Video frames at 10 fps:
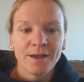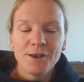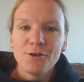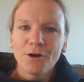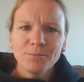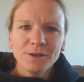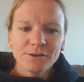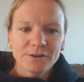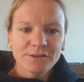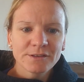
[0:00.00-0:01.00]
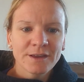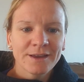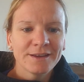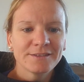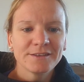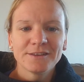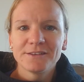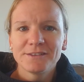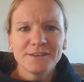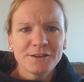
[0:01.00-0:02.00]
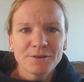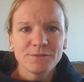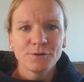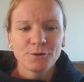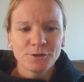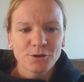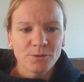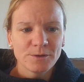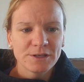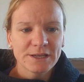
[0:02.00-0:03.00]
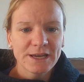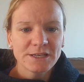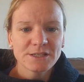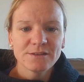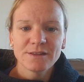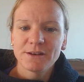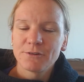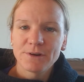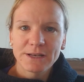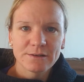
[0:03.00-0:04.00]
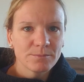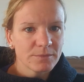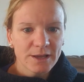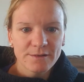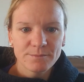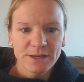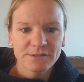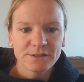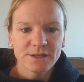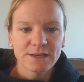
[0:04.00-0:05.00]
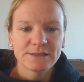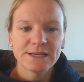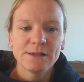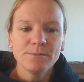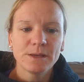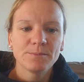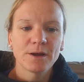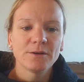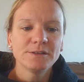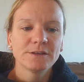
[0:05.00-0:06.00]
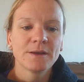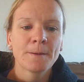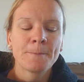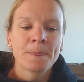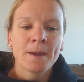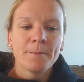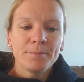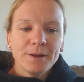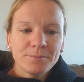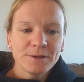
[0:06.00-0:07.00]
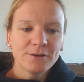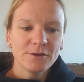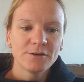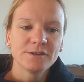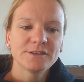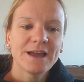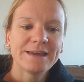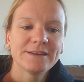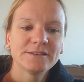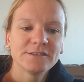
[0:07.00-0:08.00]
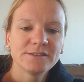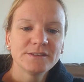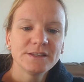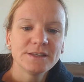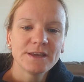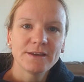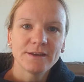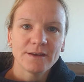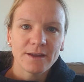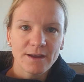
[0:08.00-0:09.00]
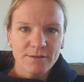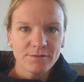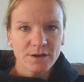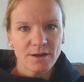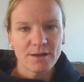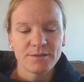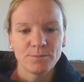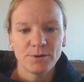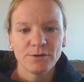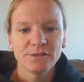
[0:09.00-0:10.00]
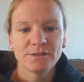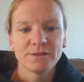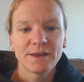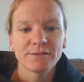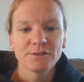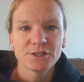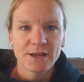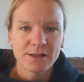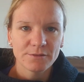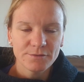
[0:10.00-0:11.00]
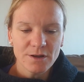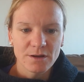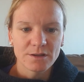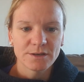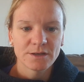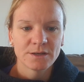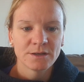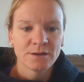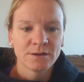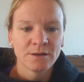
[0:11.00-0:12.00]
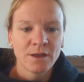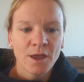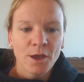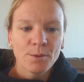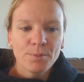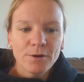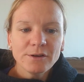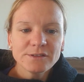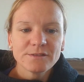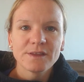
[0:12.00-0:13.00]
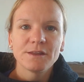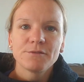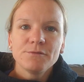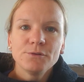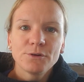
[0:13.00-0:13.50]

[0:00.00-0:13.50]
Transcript: Not because it's a secret for good communication that a random Life magazine can tell me about, but because I can see every other person as a child of God. A person that through